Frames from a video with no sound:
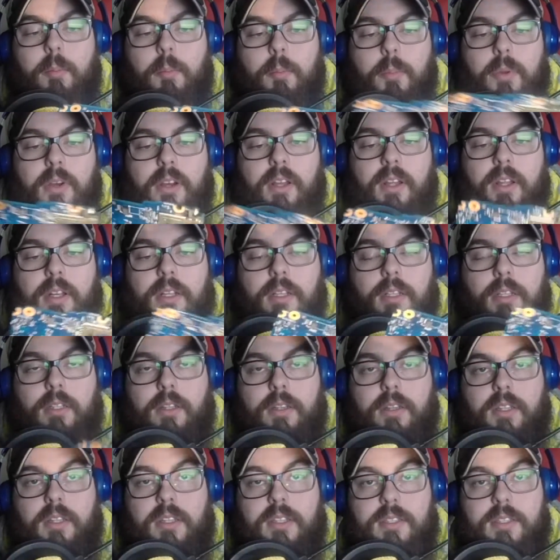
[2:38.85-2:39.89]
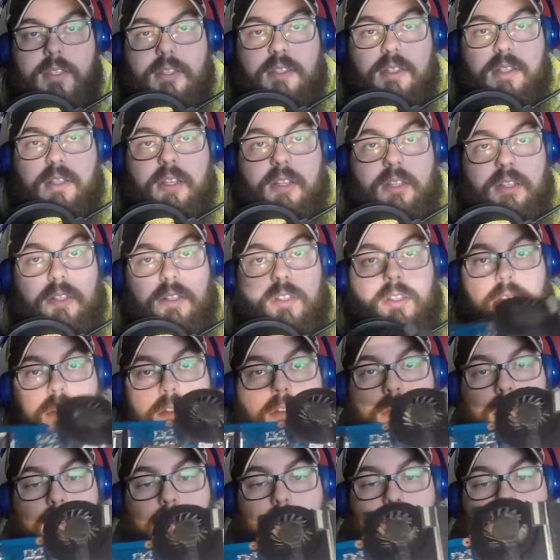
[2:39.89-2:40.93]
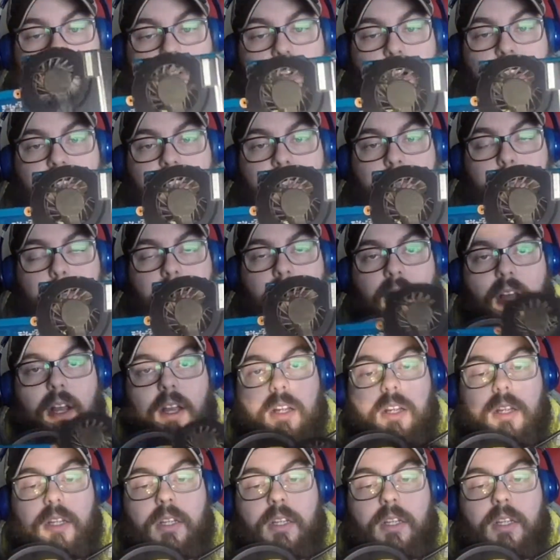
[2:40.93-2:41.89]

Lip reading: but this is another great spot